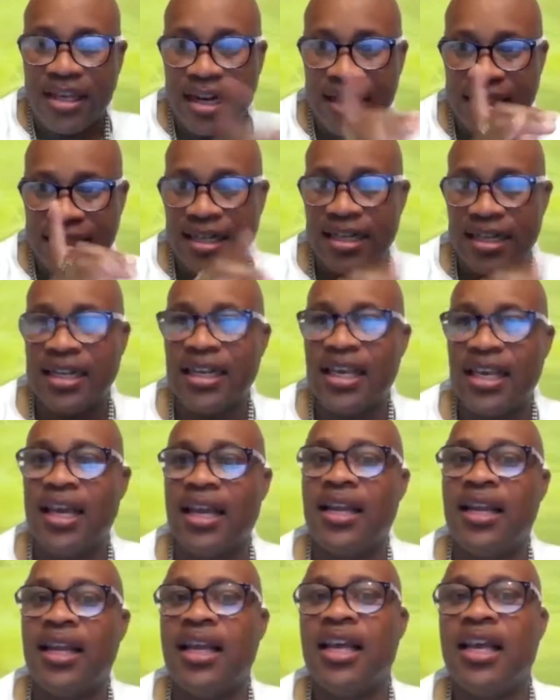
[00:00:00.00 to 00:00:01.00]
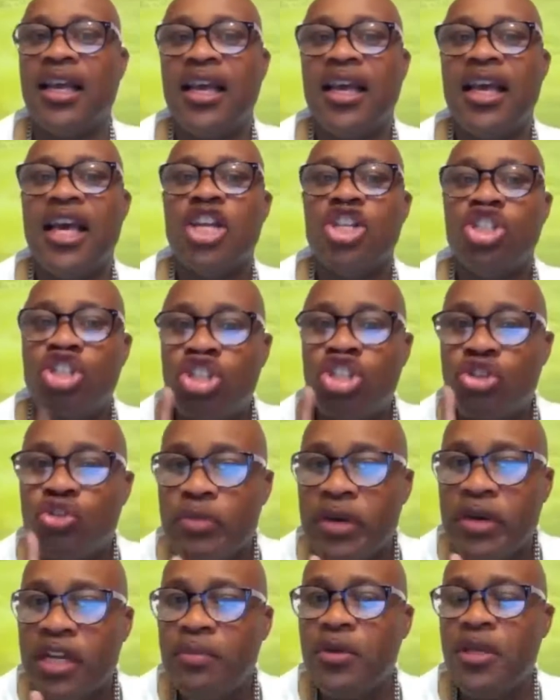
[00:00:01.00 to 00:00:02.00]
Can I say that again?
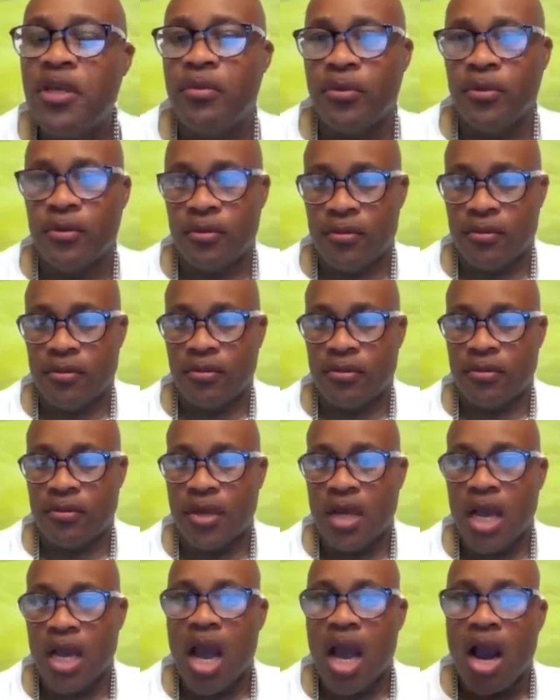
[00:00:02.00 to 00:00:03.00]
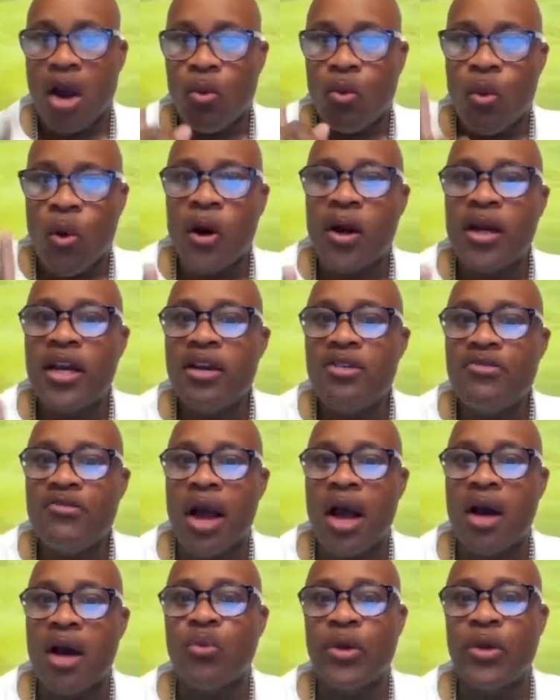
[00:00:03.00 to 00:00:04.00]
Too many people are walking
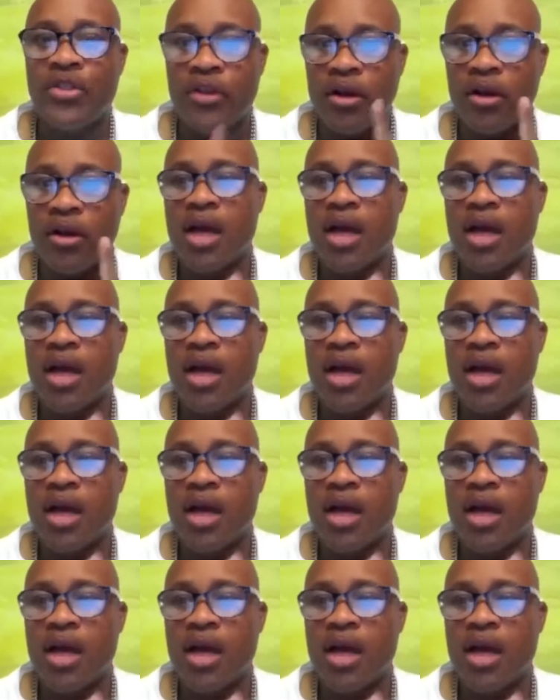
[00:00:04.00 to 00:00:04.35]
around with a